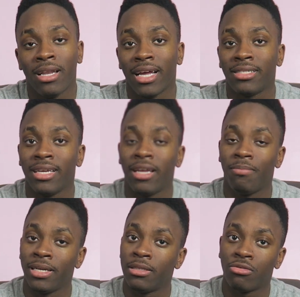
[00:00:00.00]
Like I said,
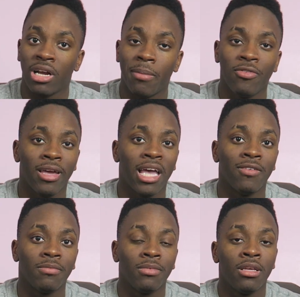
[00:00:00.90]
please subscribe if you
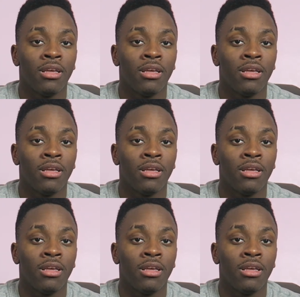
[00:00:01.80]
haven't.